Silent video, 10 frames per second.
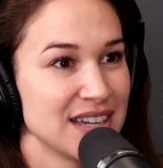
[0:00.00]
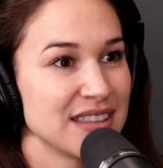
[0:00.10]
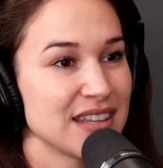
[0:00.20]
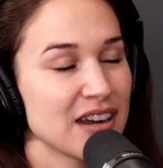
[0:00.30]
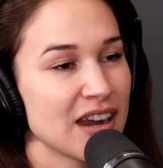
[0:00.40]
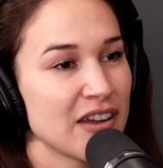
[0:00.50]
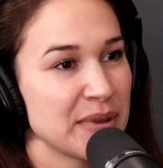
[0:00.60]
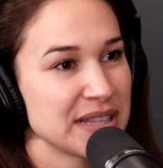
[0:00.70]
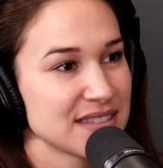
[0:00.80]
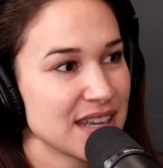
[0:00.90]
There have
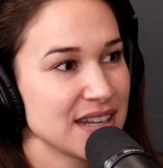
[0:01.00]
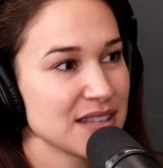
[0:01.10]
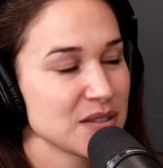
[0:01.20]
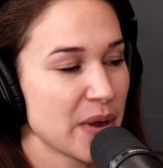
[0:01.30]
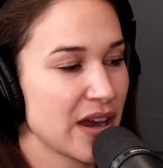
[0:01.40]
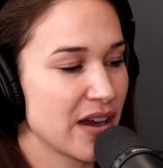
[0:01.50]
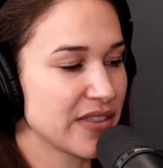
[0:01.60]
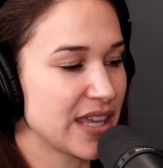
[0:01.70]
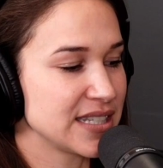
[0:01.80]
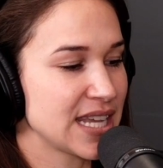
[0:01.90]
been studies where
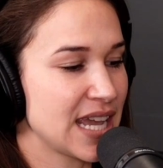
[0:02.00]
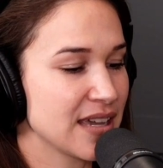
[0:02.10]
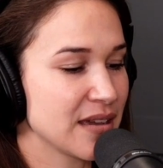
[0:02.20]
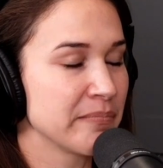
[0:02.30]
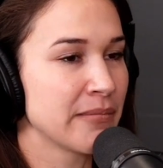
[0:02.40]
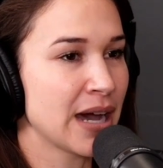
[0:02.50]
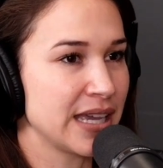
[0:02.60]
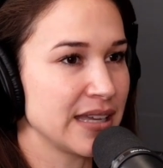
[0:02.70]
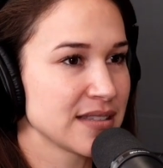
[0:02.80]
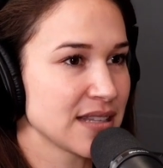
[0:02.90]
they take
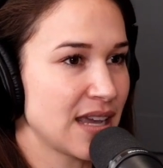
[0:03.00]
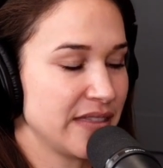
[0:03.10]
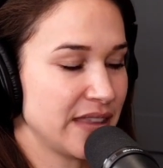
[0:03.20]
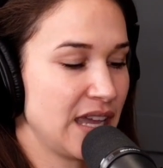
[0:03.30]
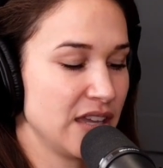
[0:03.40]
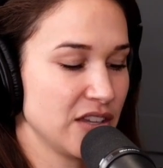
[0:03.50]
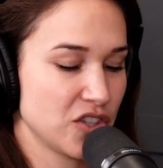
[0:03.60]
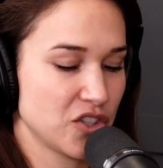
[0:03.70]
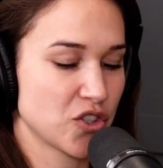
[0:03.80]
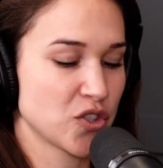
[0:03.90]
mice and they
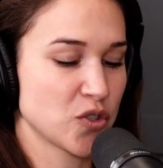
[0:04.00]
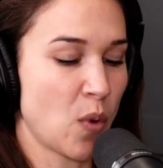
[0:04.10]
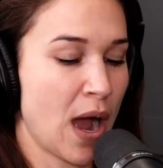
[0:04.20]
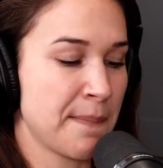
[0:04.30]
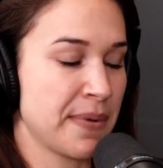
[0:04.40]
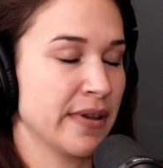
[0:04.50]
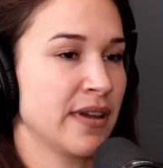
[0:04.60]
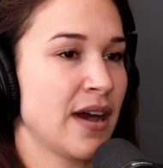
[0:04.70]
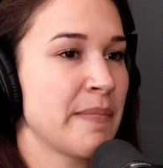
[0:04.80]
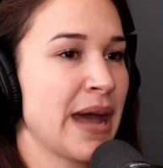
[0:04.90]
swap
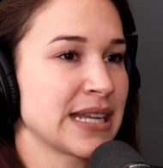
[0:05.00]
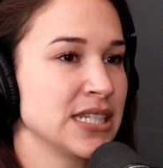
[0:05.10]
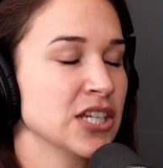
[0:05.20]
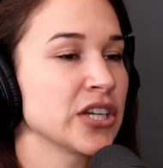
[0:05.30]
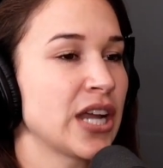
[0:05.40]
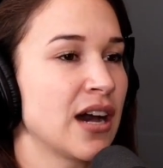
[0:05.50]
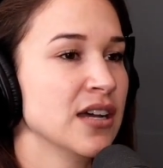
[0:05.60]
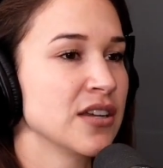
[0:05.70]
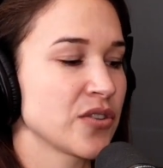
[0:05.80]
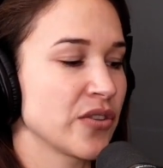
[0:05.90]
gut bacteria.
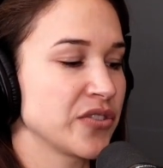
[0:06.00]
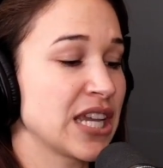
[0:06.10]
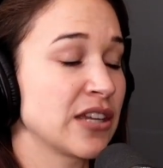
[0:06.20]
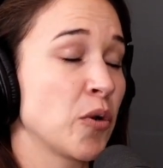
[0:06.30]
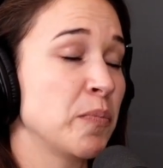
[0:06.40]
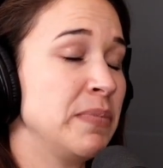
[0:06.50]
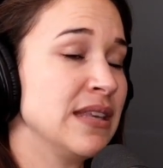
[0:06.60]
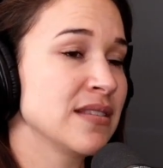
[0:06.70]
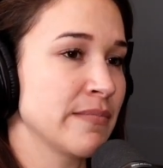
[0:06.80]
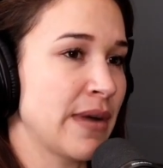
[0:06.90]
So they'll take an
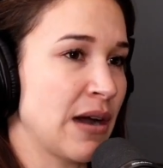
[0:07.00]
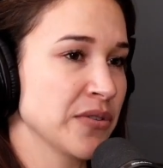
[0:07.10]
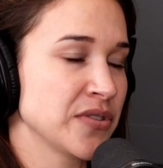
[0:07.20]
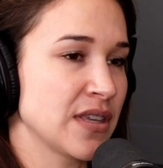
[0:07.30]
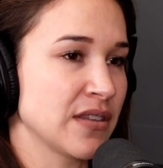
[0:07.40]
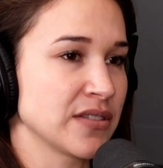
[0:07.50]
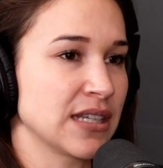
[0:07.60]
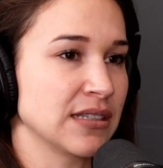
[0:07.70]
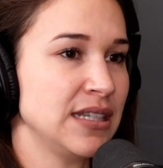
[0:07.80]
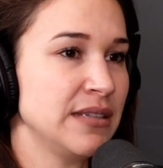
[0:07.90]
obese mouse and they'll take
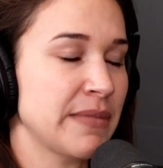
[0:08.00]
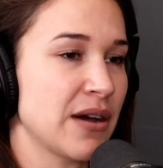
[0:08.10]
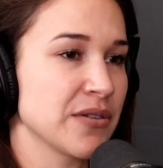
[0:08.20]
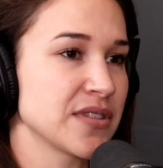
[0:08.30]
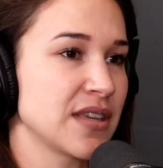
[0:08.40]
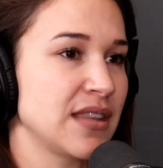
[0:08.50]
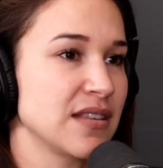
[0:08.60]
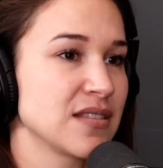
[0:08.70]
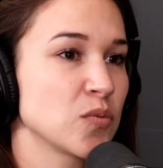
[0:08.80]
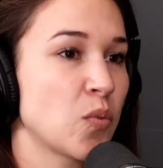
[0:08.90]
a lean mouse and they
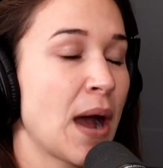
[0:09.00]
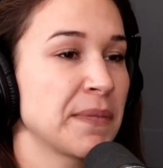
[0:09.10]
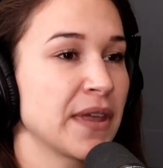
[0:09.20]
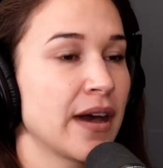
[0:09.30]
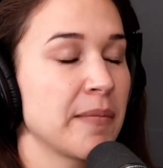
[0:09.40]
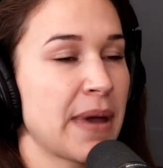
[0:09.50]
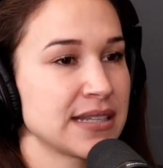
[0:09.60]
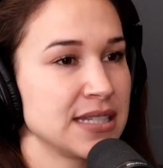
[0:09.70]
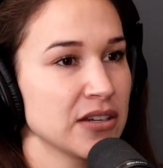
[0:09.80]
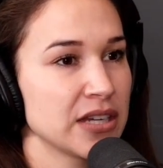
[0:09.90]
swap the gut
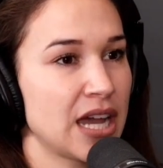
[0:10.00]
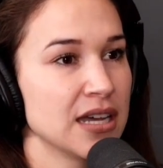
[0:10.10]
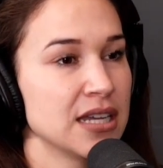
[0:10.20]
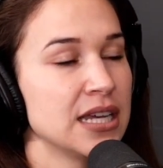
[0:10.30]
bacteria.